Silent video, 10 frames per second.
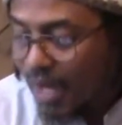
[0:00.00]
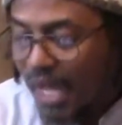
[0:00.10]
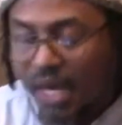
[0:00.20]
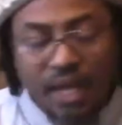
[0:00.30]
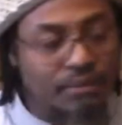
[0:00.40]

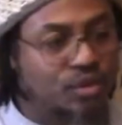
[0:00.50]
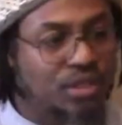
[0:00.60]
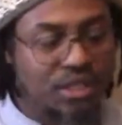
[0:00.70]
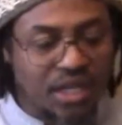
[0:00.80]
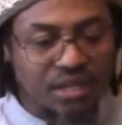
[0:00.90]

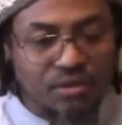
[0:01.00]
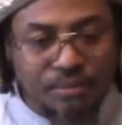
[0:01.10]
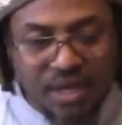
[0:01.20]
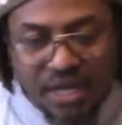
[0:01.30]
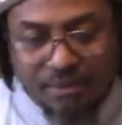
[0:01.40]
Alhamdulillah, Rabbil
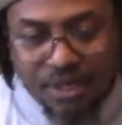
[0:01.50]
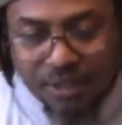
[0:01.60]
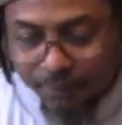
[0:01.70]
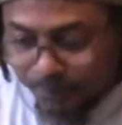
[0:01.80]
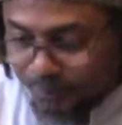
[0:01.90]

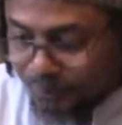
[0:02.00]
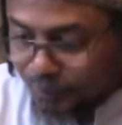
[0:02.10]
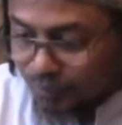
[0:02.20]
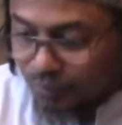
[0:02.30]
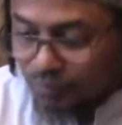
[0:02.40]
Alameen.
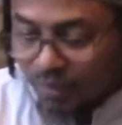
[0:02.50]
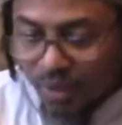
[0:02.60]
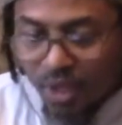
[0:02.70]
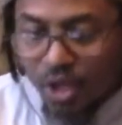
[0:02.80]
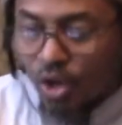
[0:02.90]

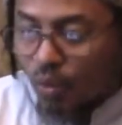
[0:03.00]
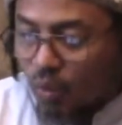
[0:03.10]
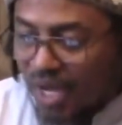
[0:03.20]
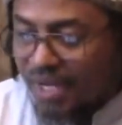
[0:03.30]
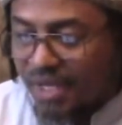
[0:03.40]

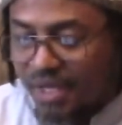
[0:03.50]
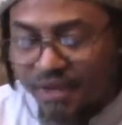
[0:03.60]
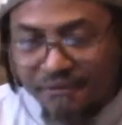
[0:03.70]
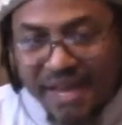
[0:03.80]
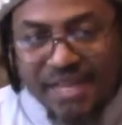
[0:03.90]
What
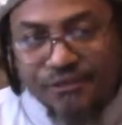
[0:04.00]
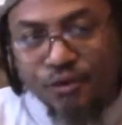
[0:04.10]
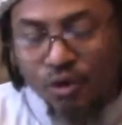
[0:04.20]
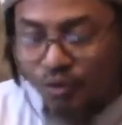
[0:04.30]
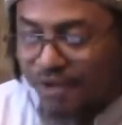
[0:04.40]
advice
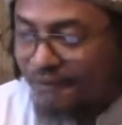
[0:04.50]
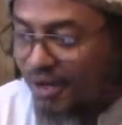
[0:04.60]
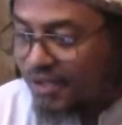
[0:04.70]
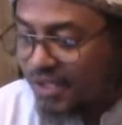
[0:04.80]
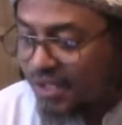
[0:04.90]
for a
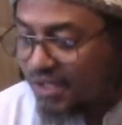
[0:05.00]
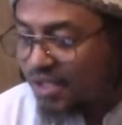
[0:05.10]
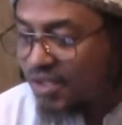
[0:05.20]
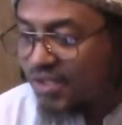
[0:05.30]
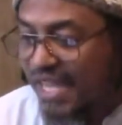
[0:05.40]
revert sister
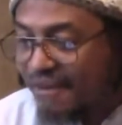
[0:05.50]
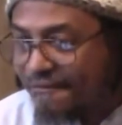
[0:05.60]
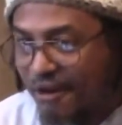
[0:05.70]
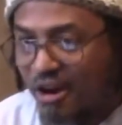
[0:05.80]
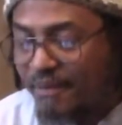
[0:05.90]
to stay
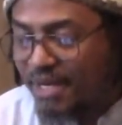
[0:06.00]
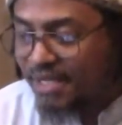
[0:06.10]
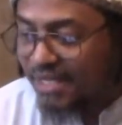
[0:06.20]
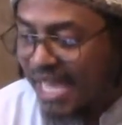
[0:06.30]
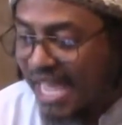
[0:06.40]
firm in
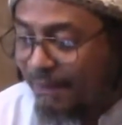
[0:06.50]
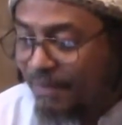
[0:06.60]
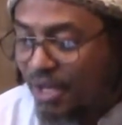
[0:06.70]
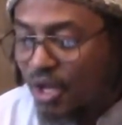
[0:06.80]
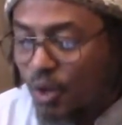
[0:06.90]

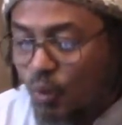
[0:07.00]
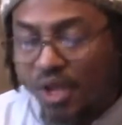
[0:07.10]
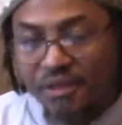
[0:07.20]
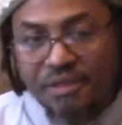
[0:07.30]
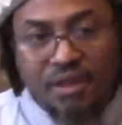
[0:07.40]
Islam
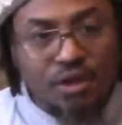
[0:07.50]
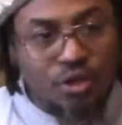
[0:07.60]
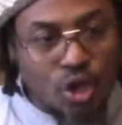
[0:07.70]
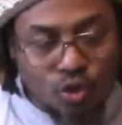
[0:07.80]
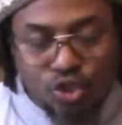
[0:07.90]
with
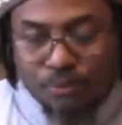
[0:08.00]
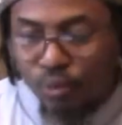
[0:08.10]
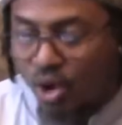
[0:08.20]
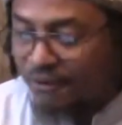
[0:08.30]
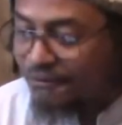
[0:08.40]
no
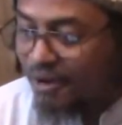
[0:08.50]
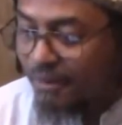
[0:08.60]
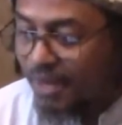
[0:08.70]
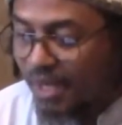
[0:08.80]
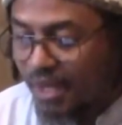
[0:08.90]
support
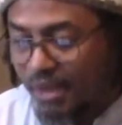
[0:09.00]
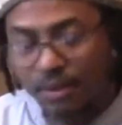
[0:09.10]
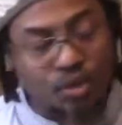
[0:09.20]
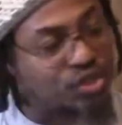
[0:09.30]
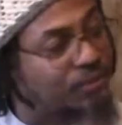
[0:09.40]
from
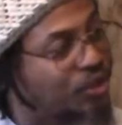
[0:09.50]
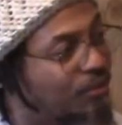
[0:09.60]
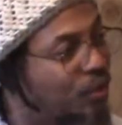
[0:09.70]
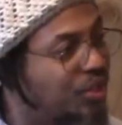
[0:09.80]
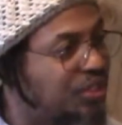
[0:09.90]
the Muslim
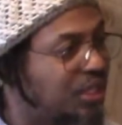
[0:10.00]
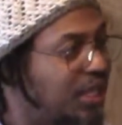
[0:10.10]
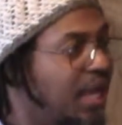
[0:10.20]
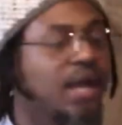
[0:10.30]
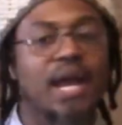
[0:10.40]
community?
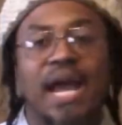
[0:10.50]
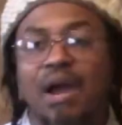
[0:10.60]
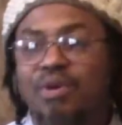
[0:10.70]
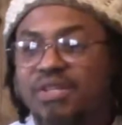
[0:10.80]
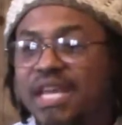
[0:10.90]

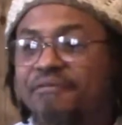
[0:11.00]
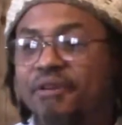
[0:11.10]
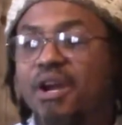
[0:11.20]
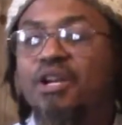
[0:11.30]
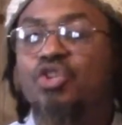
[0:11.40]
I would say
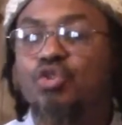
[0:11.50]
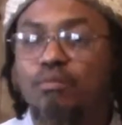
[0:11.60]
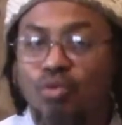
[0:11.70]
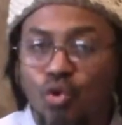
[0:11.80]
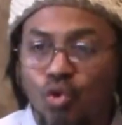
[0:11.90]
for her to
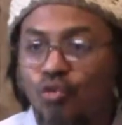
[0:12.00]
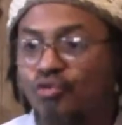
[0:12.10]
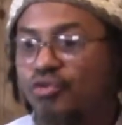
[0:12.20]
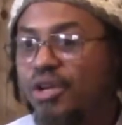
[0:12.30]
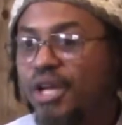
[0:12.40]
move
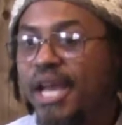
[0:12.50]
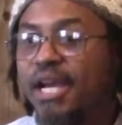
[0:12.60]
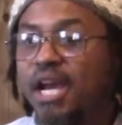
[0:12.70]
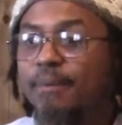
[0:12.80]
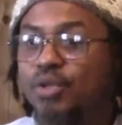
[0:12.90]
and